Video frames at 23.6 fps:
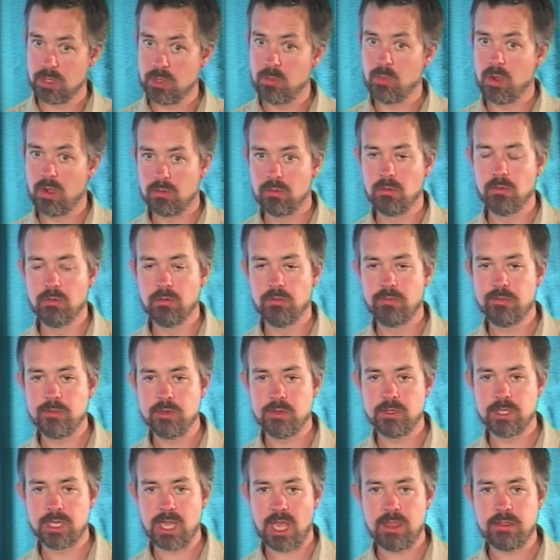were all
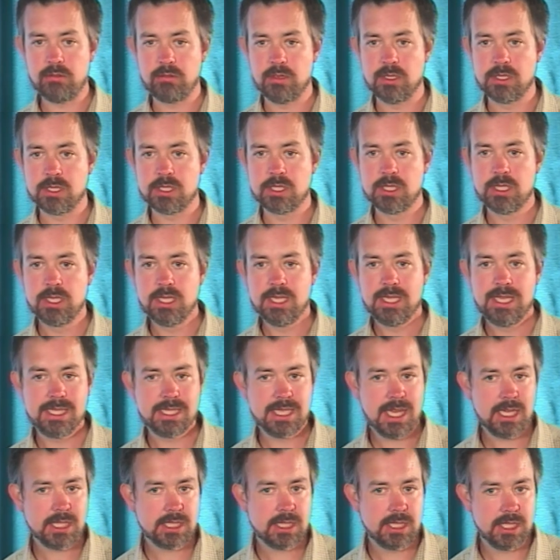food gatherers, is
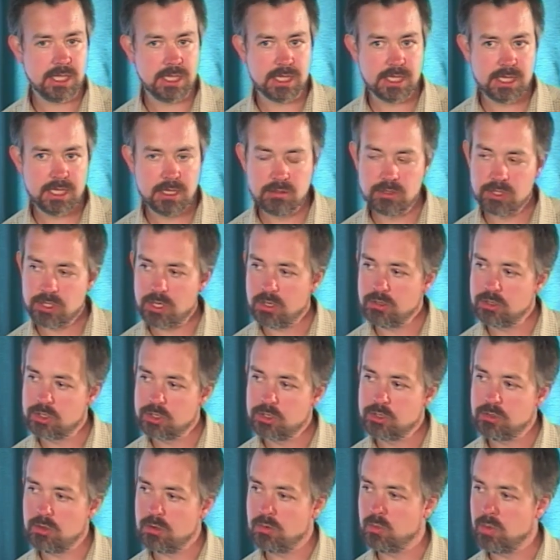actually still so
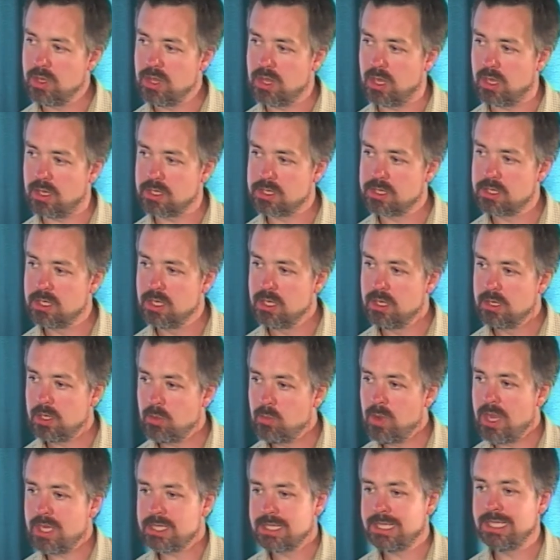strong with us that
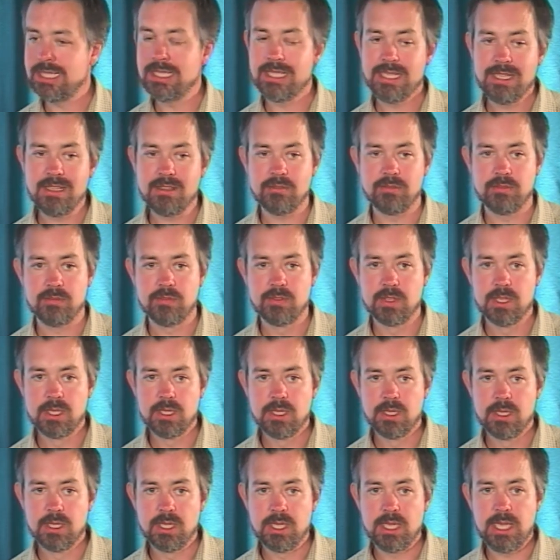we actually live
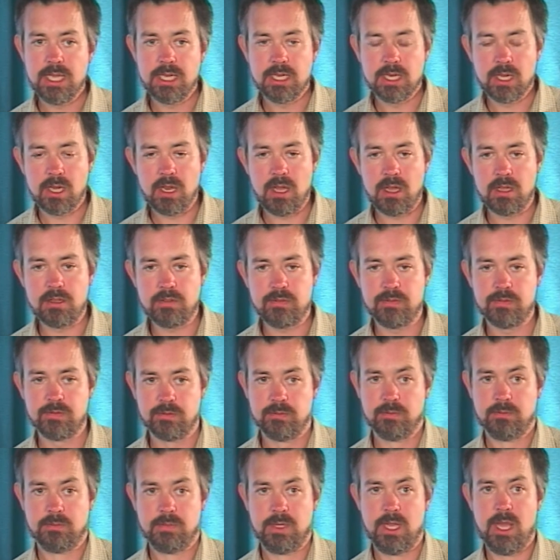in
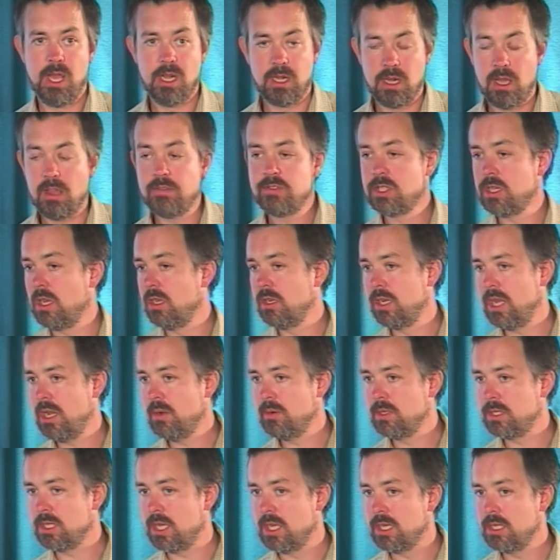a lifestyle
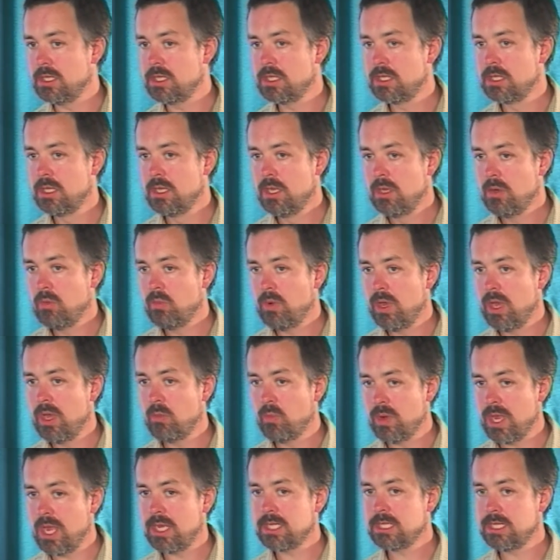nowadays where
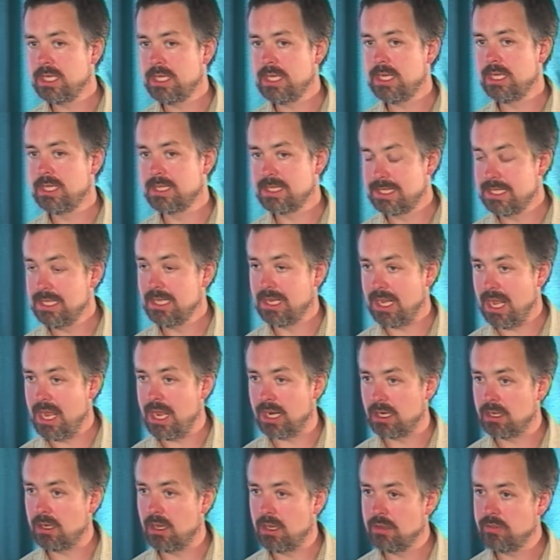we actually still act
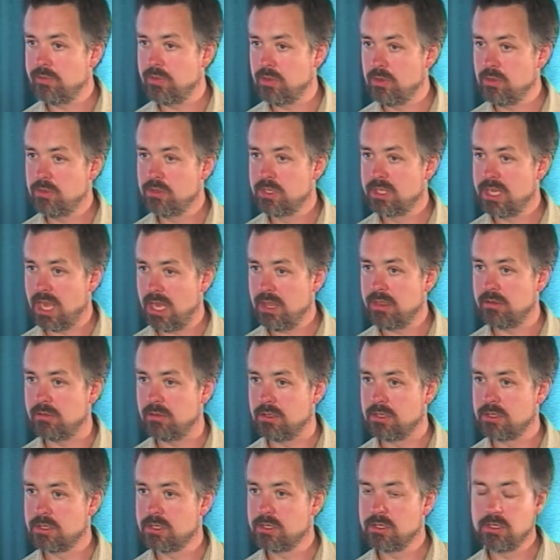like food
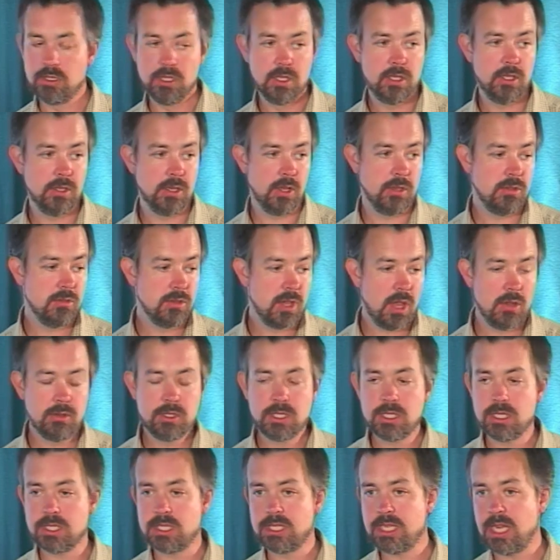gatherers. You know, you go
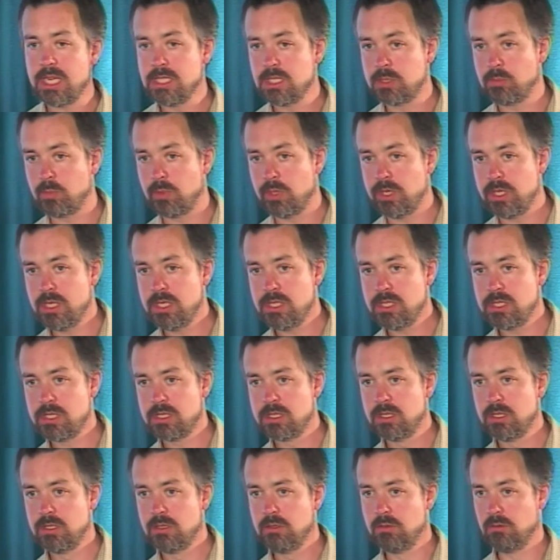to Sainsbury's
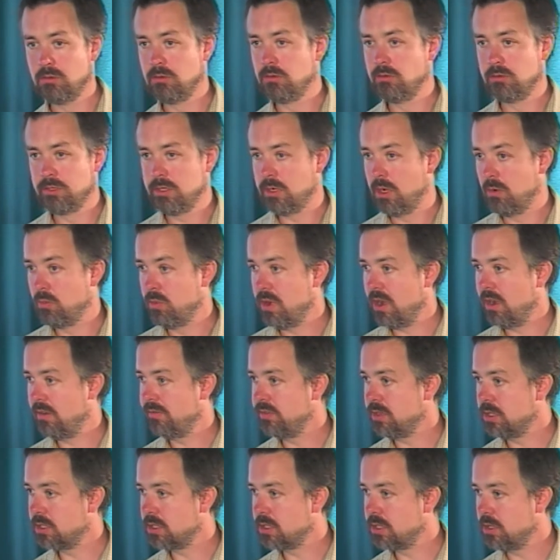or, you know, wherever
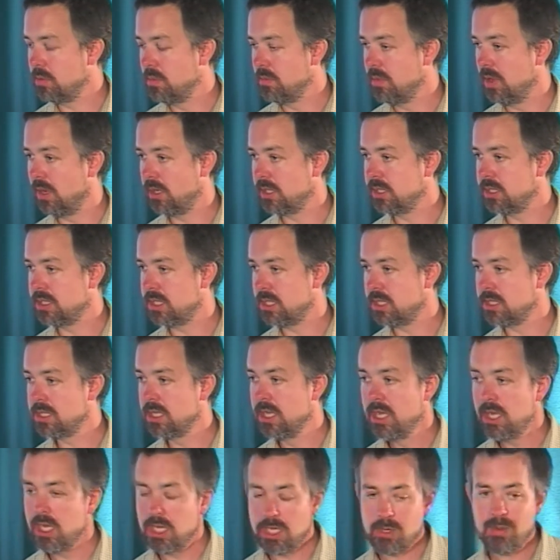your supermarket is,
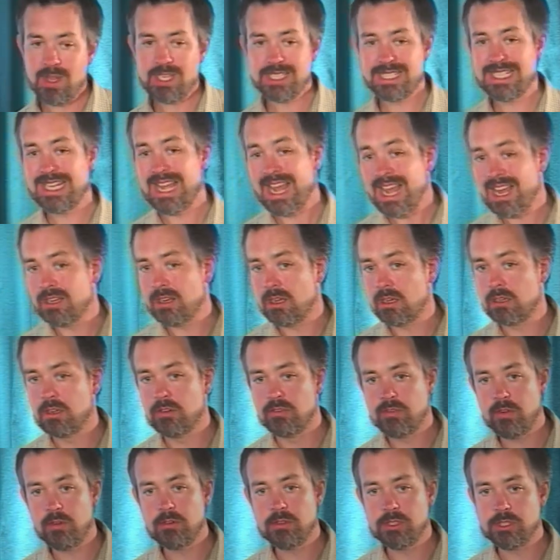and you actually act like a
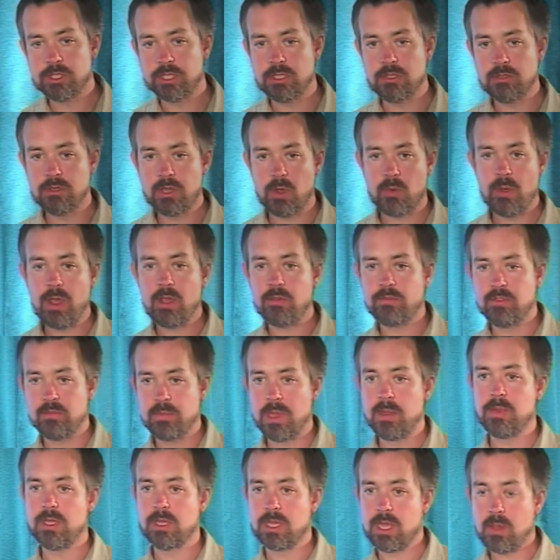forager. You go out for
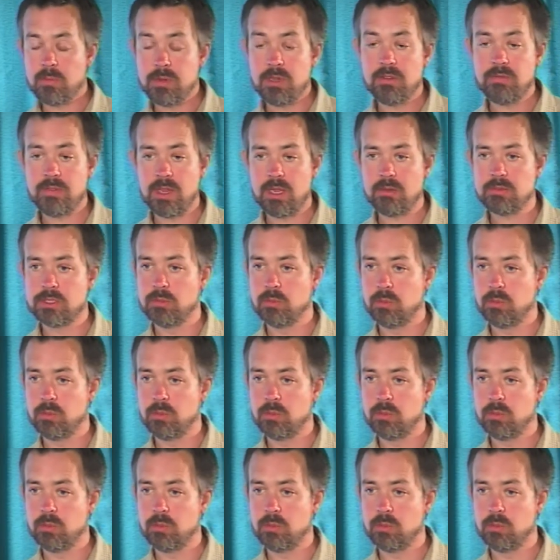maybe a couple of hours a